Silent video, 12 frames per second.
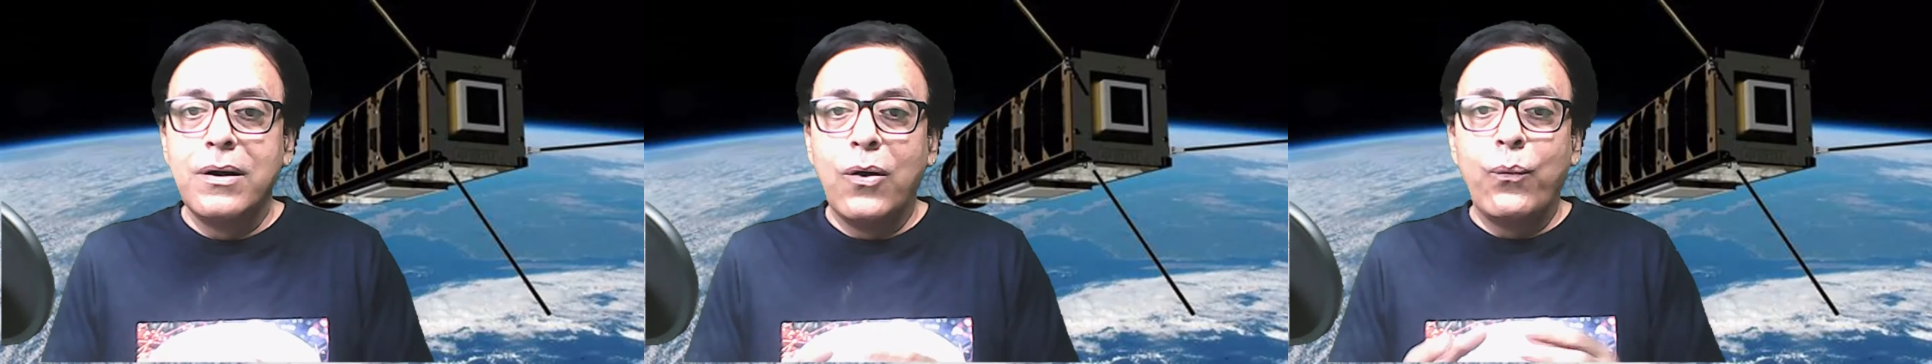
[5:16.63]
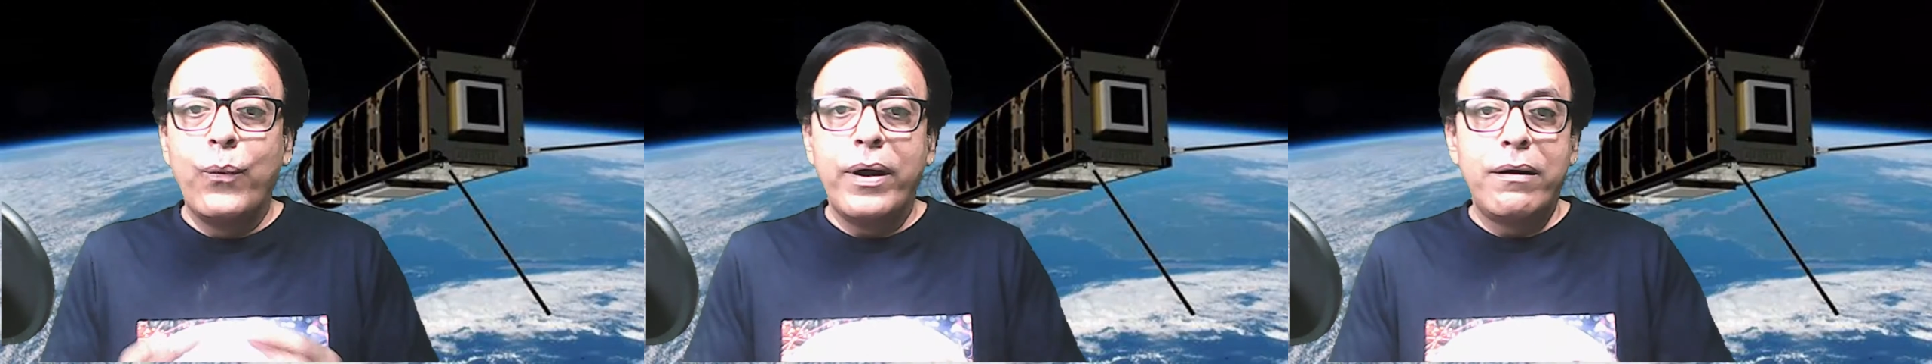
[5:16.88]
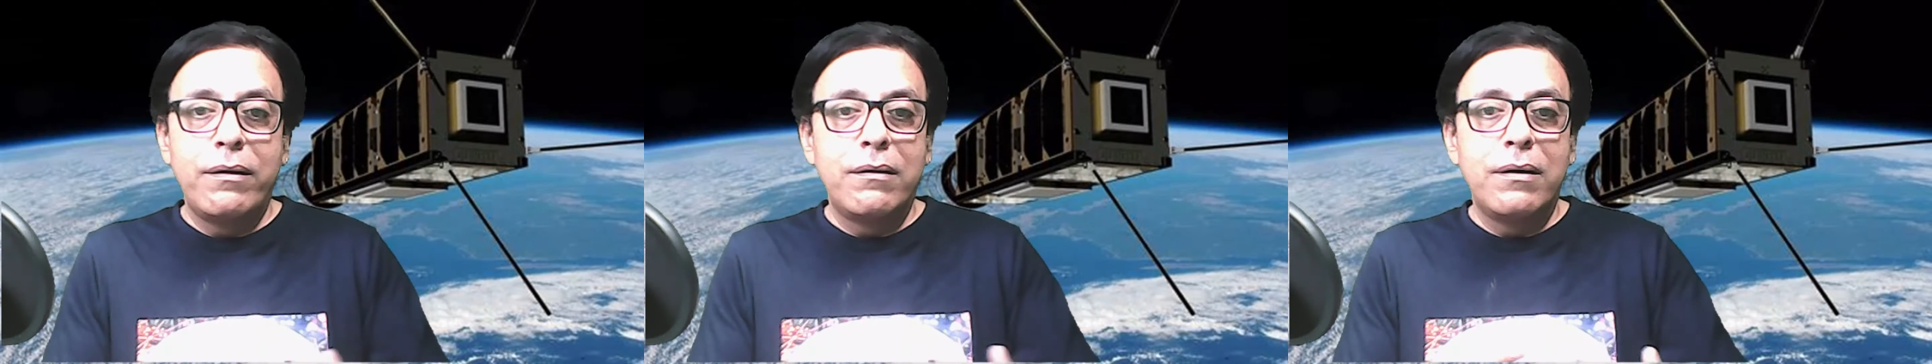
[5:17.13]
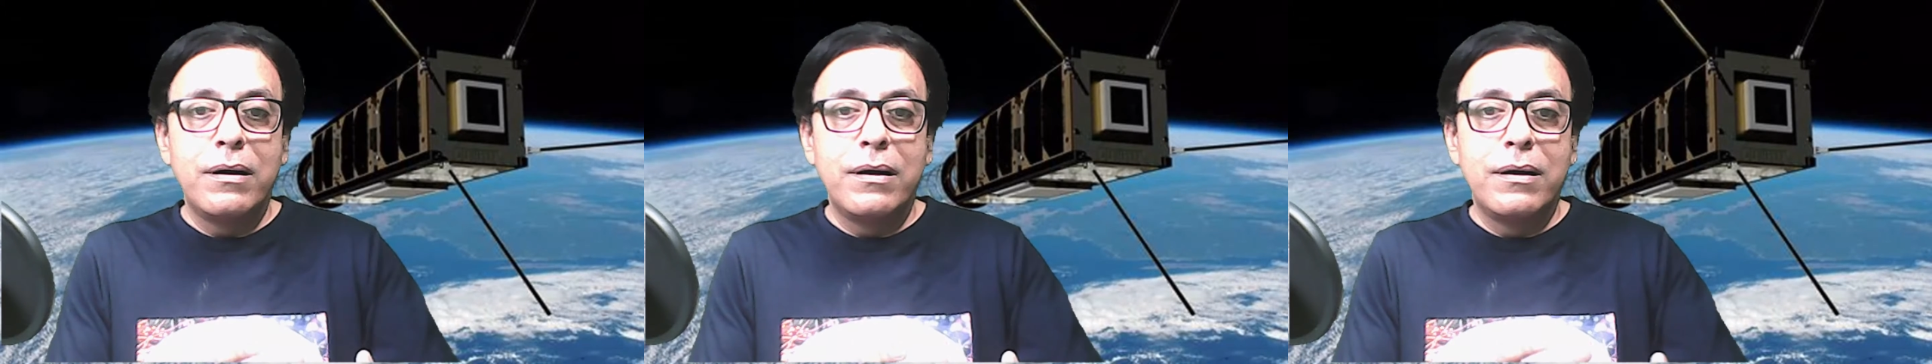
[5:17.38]

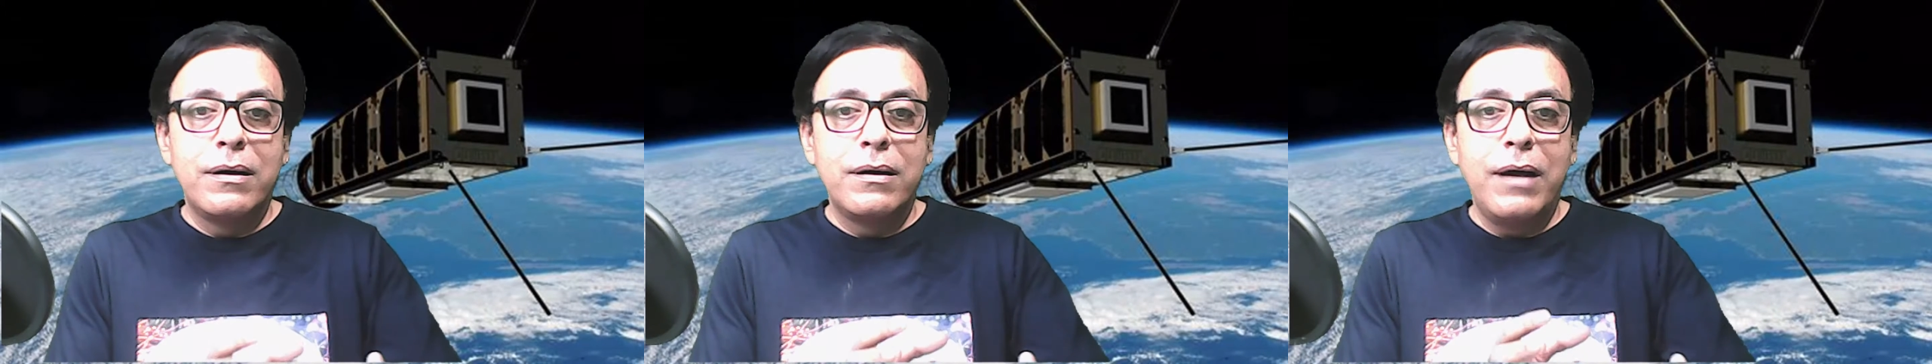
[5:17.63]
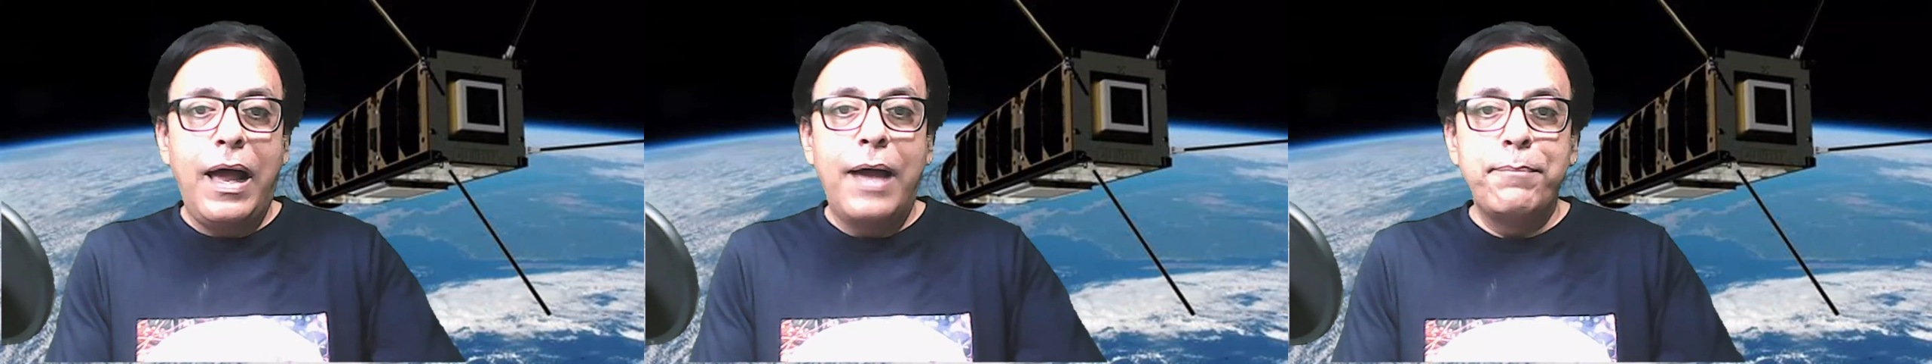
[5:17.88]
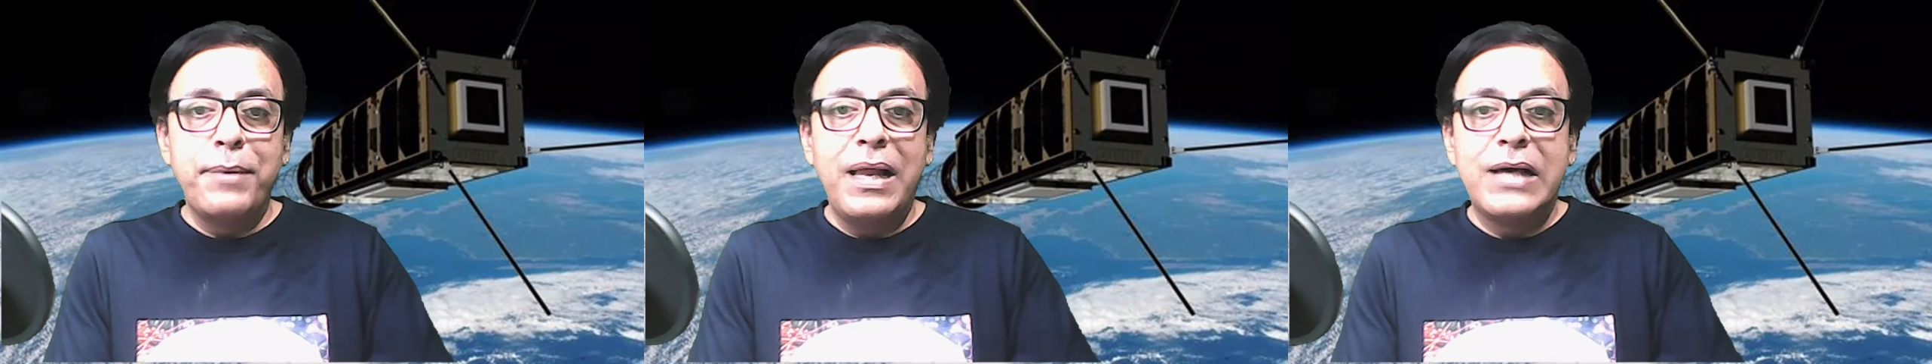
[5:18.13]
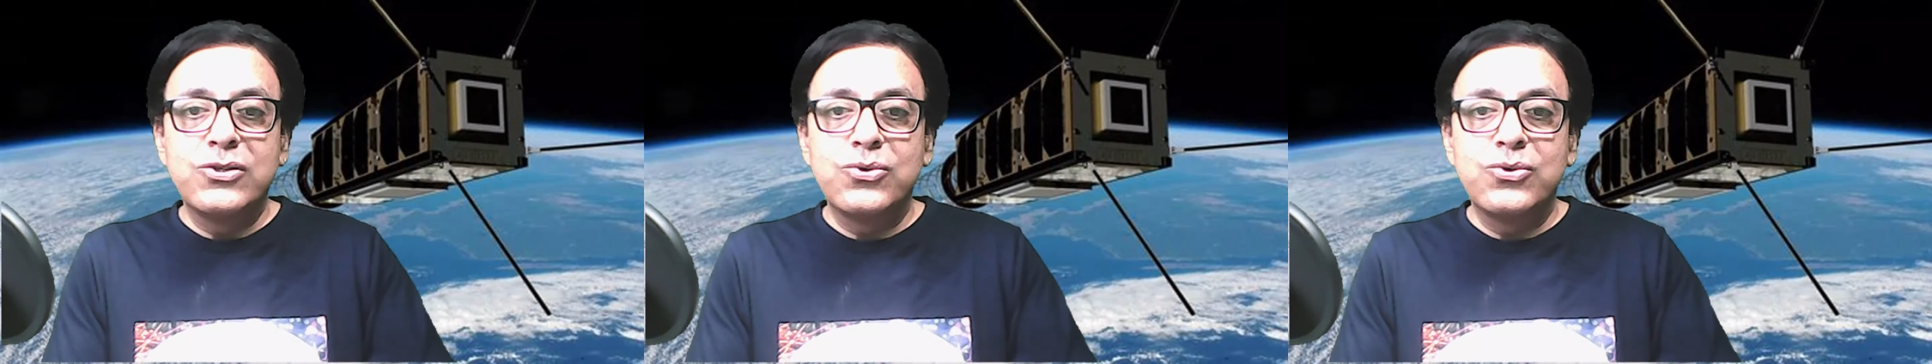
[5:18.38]
where Apple has